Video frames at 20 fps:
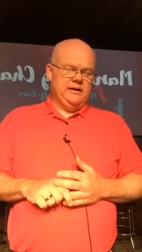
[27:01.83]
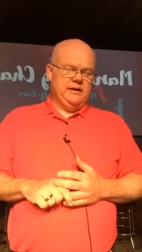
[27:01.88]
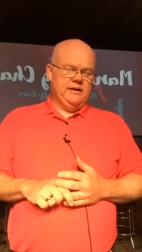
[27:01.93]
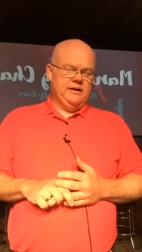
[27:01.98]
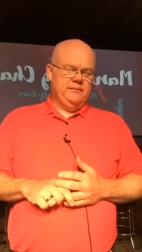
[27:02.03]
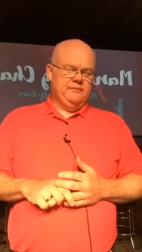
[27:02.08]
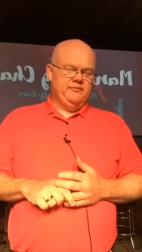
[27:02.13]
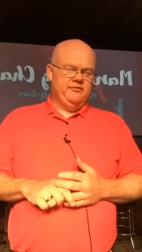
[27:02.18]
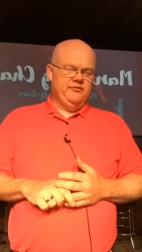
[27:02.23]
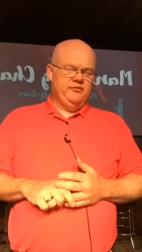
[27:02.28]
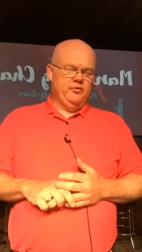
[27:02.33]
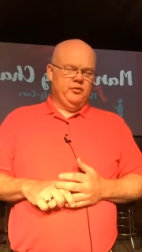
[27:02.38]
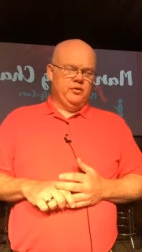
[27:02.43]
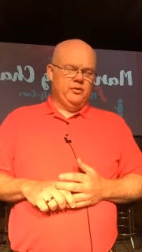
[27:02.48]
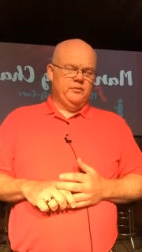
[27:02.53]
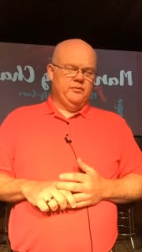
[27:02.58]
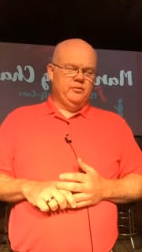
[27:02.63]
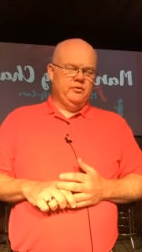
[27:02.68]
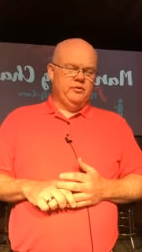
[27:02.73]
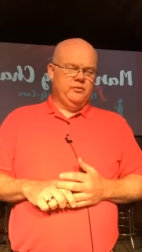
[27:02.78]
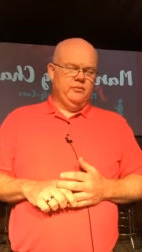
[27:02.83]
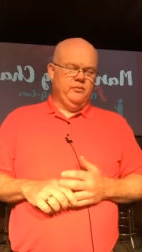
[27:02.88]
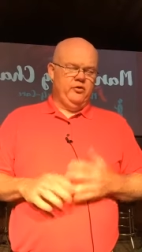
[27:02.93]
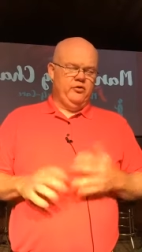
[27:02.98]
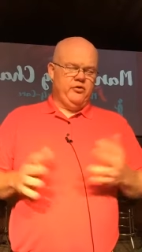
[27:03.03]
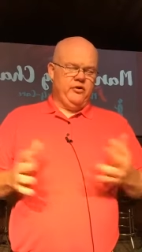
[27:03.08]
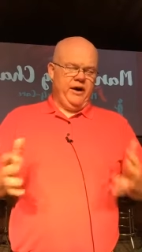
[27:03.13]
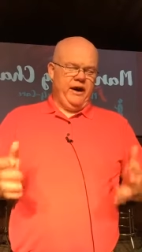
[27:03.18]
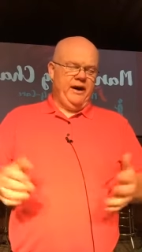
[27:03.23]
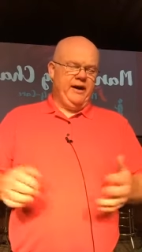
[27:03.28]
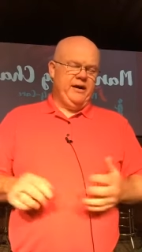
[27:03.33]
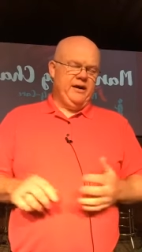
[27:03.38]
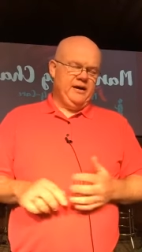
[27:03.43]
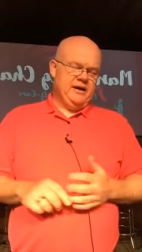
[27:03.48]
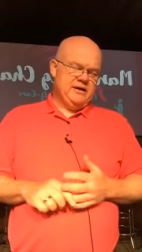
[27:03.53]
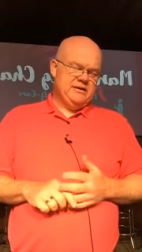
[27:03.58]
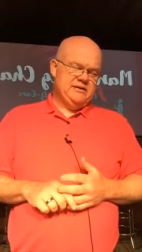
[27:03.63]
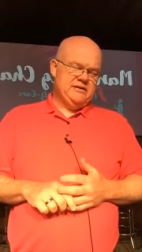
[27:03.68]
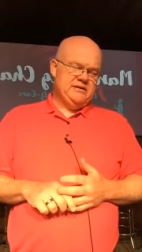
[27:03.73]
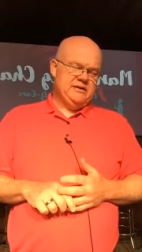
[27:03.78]
um, for creating
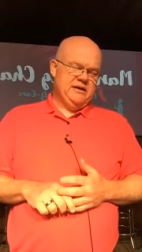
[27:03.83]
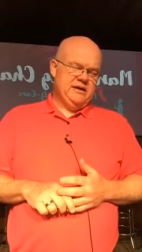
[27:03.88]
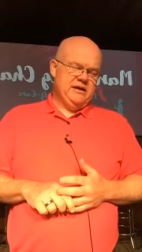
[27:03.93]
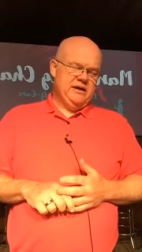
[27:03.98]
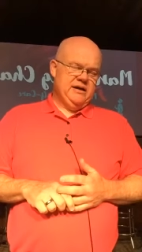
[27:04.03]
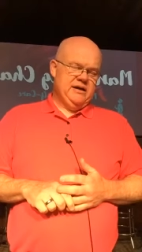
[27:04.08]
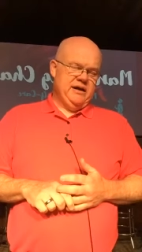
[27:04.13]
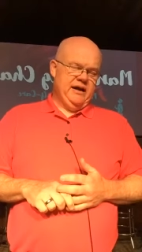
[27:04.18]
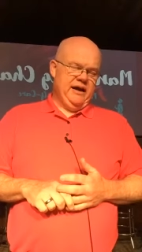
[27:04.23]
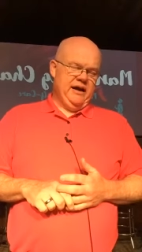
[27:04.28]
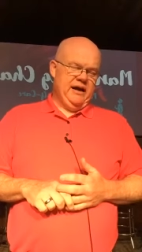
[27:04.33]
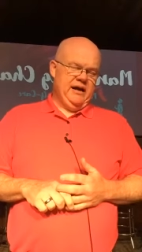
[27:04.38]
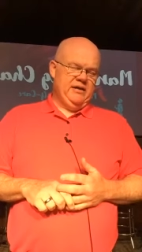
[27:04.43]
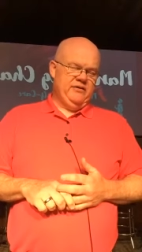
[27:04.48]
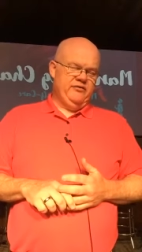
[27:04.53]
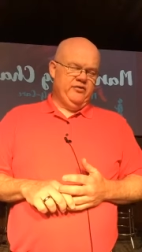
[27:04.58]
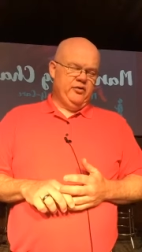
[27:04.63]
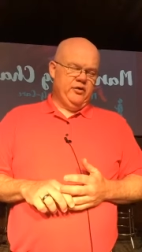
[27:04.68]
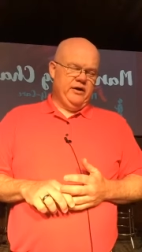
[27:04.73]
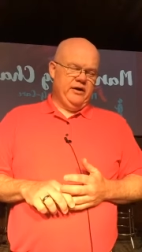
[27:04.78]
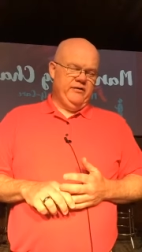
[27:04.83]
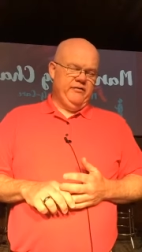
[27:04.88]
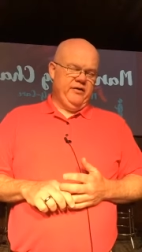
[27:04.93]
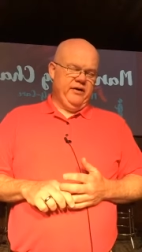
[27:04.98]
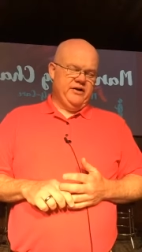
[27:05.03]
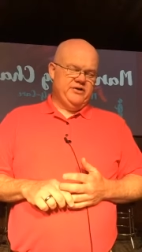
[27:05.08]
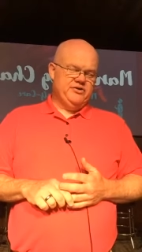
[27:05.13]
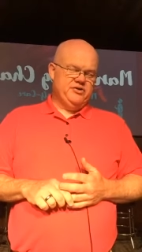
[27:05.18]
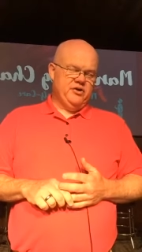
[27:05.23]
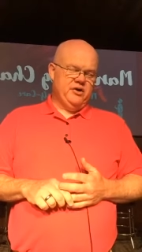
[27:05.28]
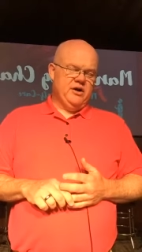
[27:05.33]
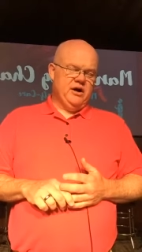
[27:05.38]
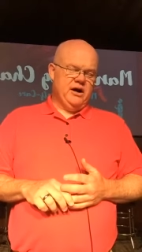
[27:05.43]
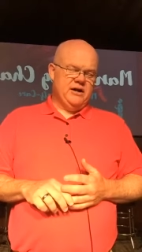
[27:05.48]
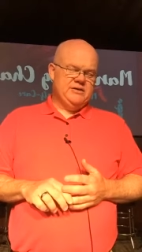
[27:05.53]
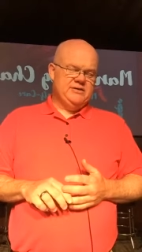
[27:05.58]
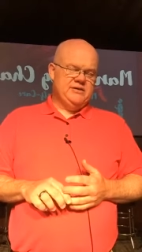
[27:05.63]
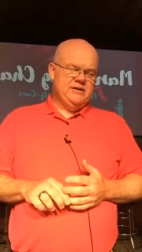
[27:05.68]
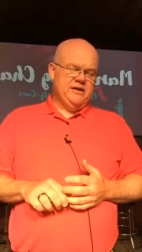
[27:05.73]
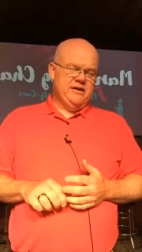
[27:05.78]
us and for giving us your
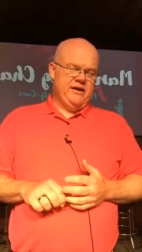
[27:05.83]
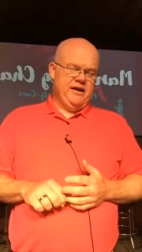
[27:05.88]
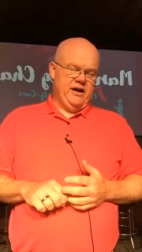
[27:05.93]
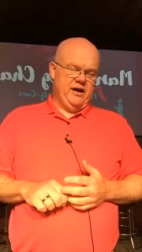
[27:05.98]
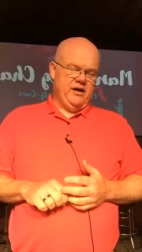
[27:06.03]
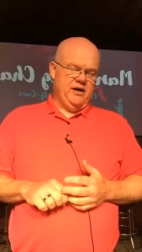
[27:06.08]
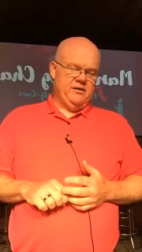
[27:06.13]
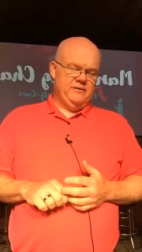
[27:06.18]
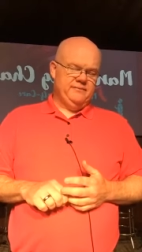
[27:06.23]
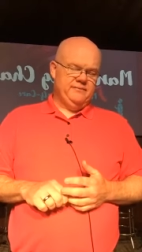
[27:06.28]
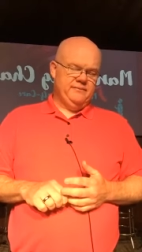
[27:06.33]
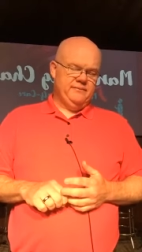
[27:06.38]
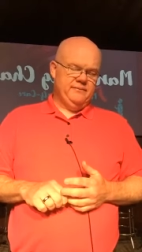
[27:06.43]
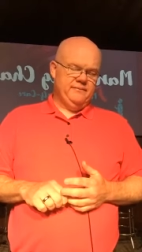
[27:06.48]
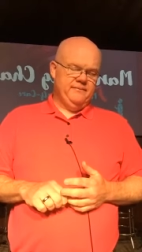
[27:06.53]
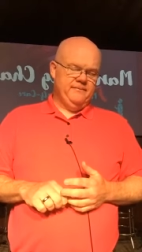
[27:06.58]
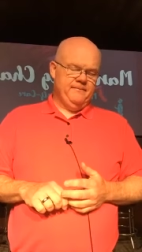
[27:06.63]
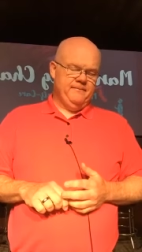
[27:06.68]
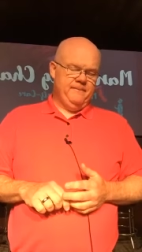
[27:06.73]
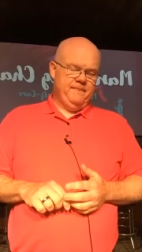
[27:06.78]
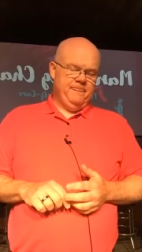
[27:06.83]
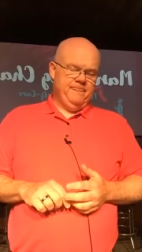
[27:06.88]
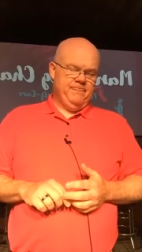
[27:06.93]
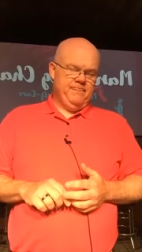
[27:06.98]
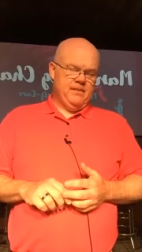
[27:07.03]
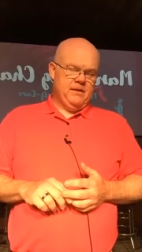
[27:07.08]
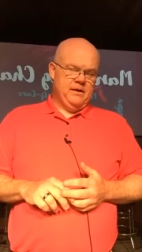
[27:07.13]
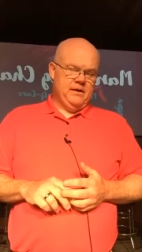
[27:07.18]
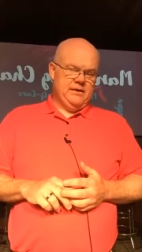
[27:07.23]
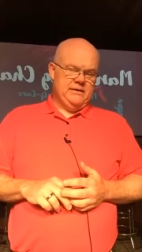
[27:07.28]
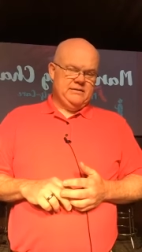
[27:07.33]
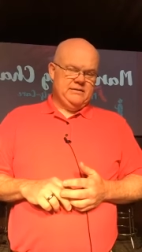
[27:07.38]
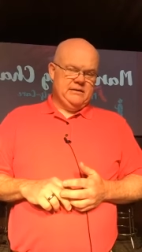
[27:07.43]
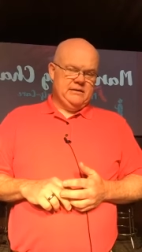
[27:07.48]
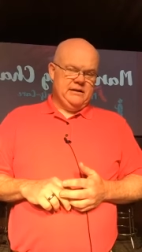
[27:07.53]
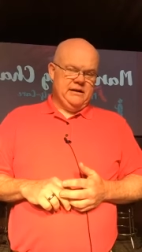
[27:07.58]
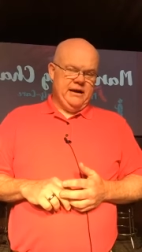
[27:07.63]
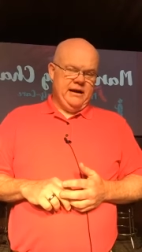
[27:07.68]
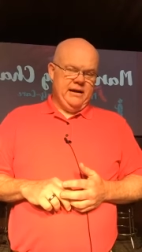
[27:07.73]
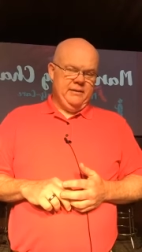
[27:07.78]
constant care. It is in
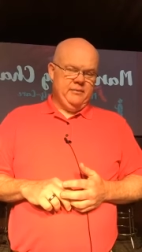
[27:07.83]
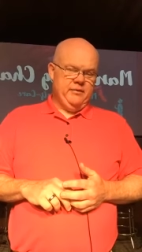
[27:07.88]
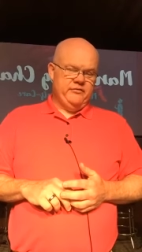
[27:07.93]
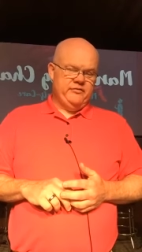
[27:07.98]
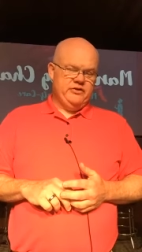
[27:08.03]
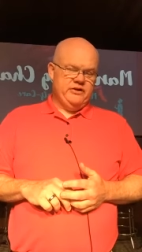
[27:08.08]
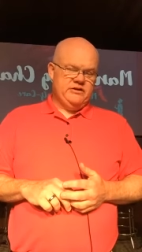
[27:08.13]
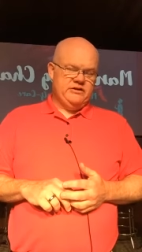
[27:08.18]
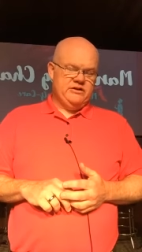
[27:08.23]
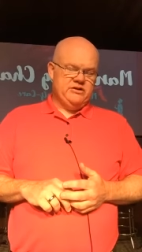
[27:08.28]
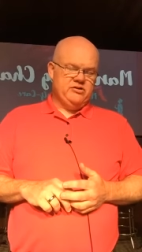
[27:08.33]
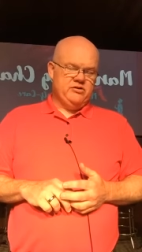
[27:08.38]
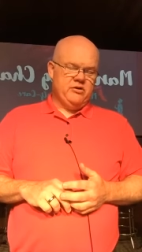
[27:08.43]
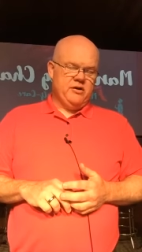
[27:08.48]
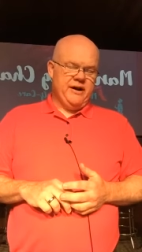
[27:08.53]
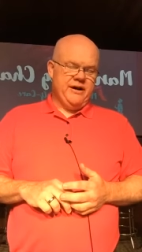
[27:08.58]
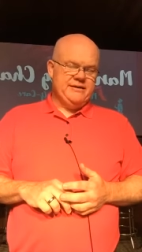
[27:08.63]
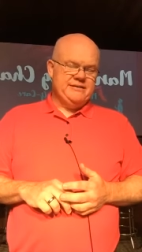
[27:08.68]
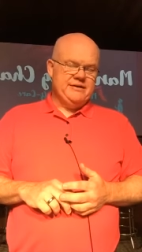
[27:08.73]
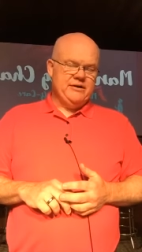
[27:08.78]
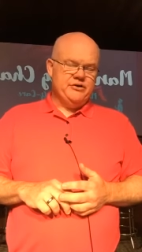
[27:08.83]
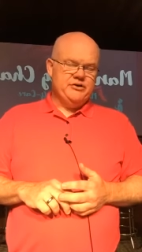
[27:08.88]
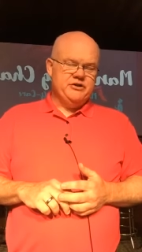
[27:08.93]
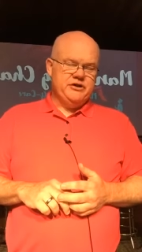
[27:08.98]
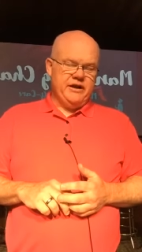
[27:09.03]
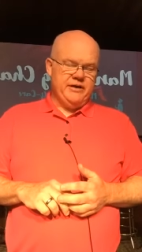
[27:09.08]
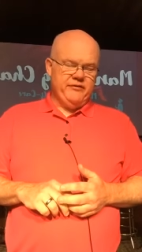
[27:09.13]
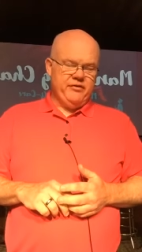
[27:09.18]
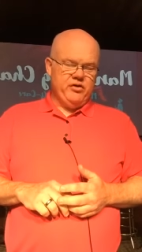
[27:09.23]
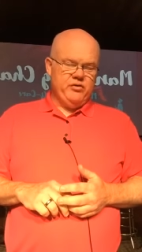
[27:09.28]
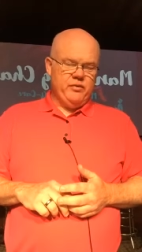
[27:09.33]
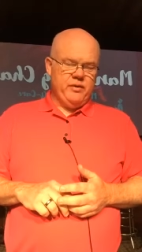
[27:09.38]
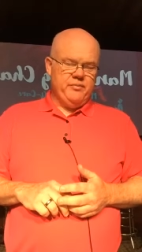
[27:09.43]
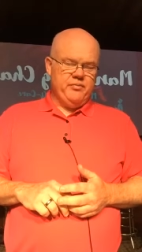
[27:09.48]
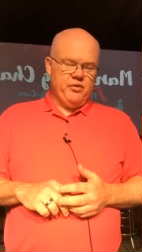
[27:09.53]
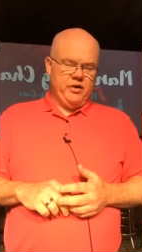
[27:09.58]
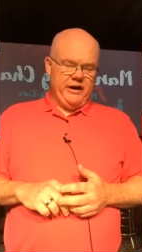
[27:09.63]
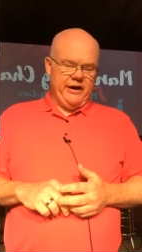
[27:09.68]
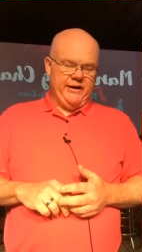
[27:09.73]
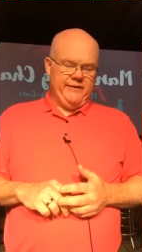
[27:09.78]
the name of Jesus Christ, our Savior, we
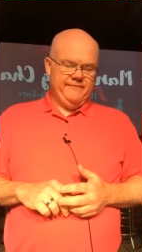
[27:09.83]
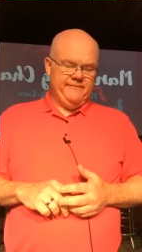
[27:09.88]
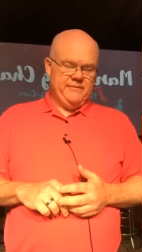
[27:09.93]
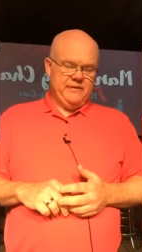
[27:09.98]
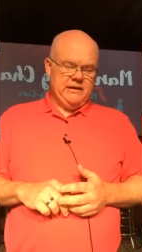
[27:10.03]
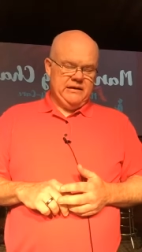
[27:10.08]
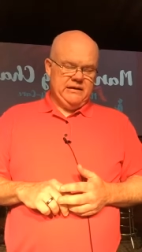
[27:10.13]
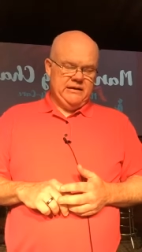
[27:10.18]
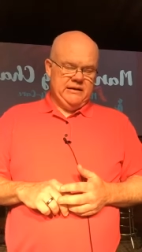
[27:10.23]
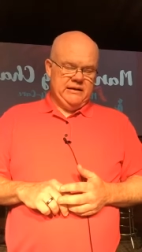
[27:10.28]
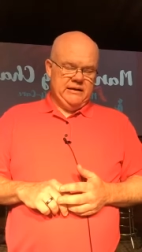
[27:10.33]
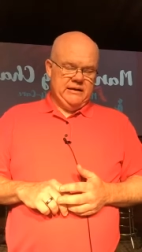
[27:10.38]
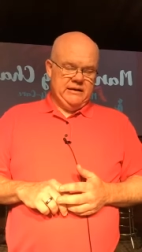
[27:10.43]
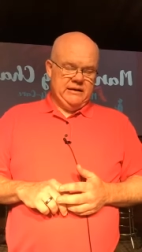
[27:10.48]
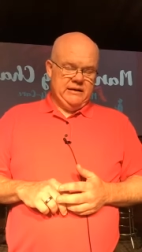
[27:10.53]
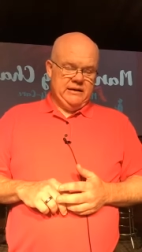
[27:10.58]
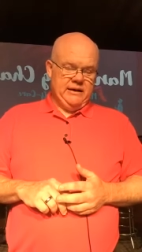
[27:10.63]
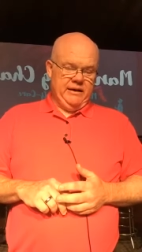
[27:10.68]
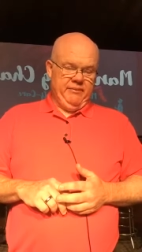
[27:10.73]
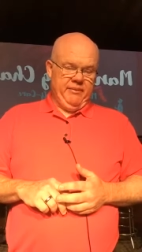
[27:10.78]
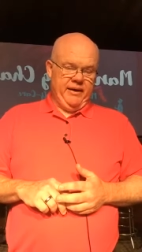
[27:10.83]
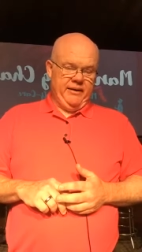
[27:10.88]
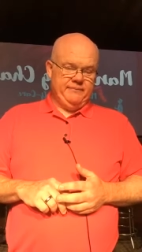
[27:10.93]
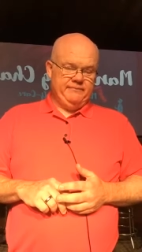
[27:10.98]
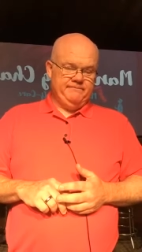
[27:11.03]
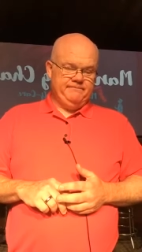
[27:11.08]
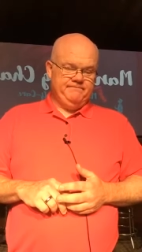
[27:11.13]
pray. Amen.